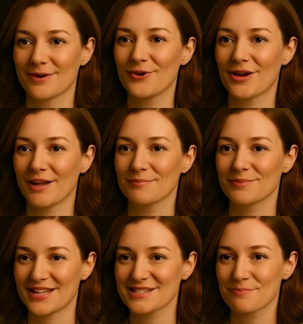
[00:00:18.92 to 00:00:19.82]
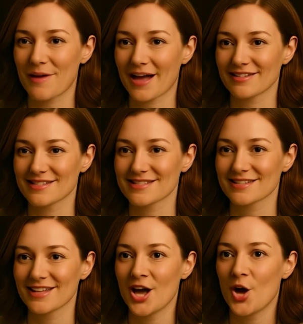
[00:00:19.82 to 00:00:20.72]
Okay, let's unpack this.
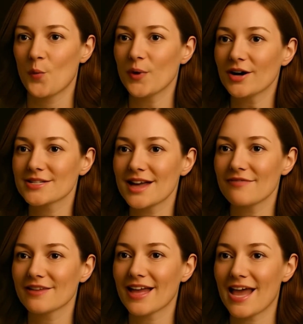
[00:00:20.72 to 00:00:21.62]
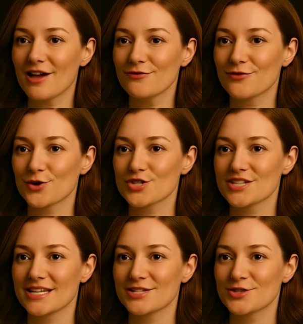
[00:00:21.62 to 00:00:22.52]
We are diving headfirst
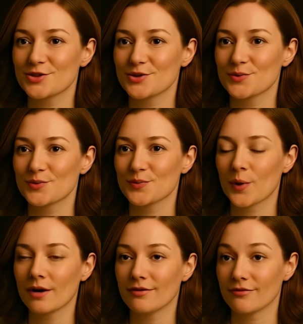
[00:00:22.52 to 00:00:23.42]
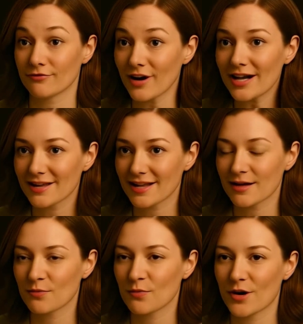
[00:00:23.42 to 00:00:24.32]
into, well, frankly,
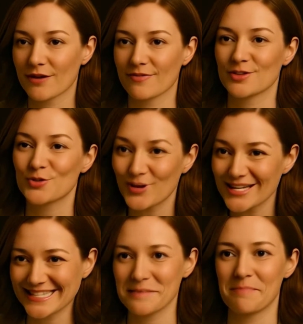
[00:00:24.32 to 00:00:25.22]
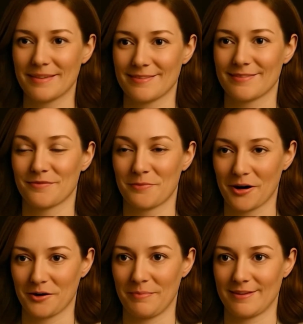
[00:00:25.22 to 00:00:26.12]
one of the trickiest bits of
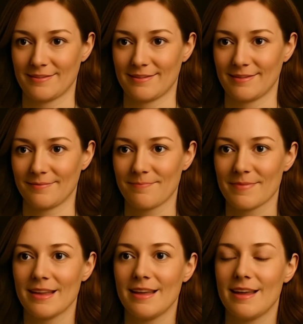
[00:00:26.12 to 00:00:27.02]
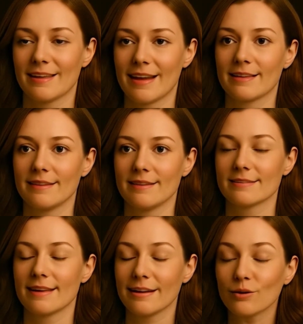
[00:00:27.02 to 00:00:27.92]
modern medicine, getting these
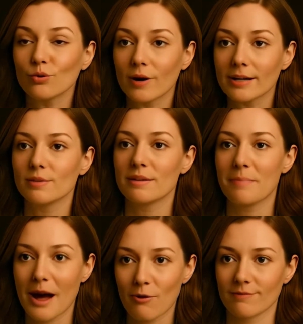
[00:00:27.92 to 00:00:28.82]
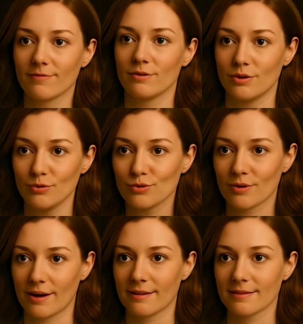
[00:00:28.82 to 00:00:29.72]
incredibly powerful new
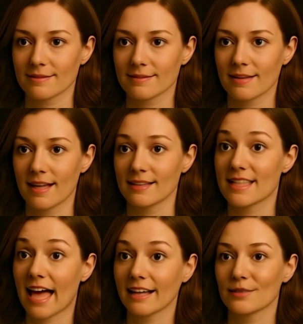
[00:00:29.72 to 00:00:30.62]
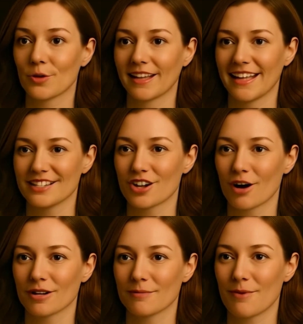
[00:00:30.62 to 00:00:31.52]
drugs exactly where they need to go
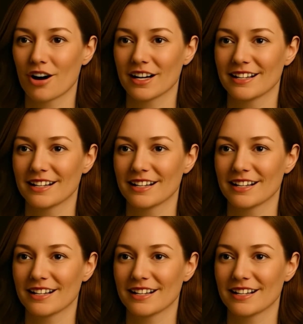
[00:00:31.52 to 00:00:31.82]
in the body.